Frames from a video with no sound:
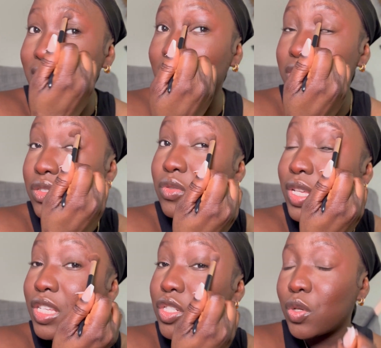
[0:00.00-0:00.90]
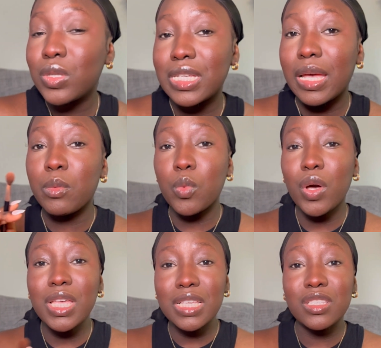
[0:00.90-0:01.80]
that, in due time,
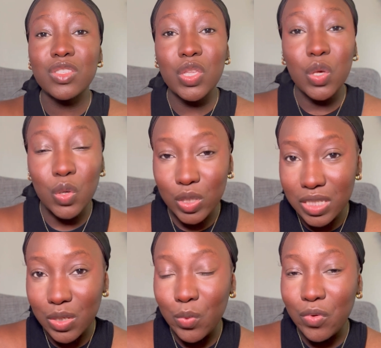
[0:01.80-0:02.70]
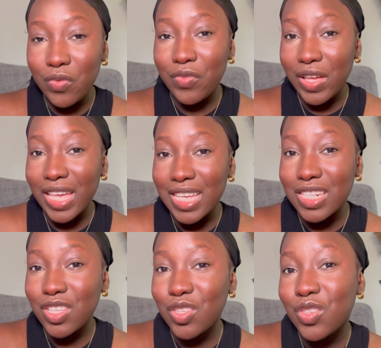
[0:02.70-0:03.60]
what is yours will find
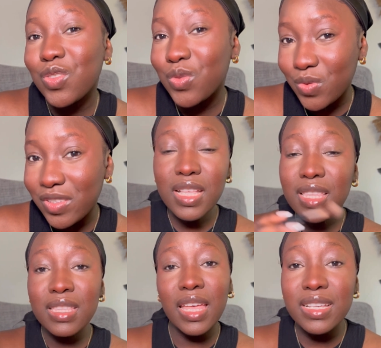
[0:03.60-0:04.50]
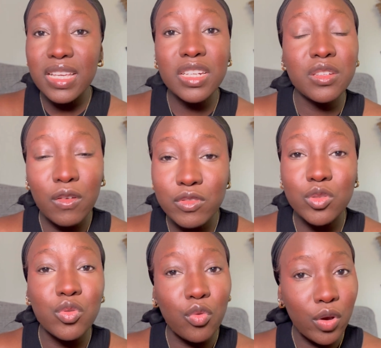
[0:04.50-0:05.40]
you. There is enough to
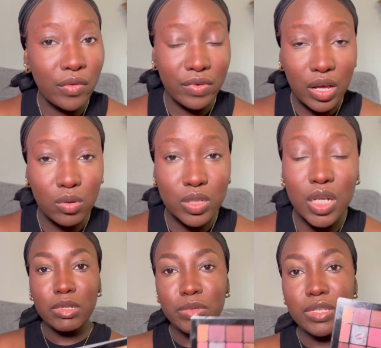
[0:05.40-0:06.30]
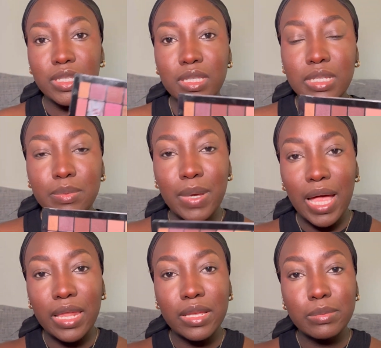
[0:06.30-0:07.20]
go around. I'm gonna be using this
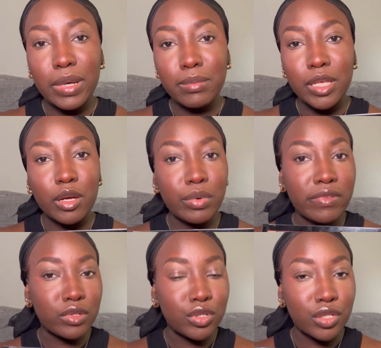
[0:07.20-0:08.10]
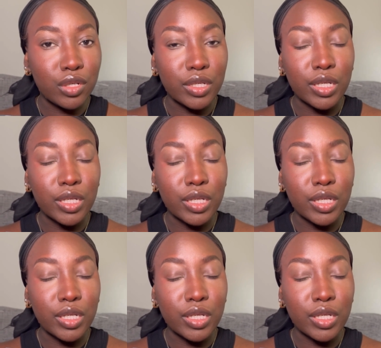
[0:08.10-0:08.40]
palette by Makeup Revolution.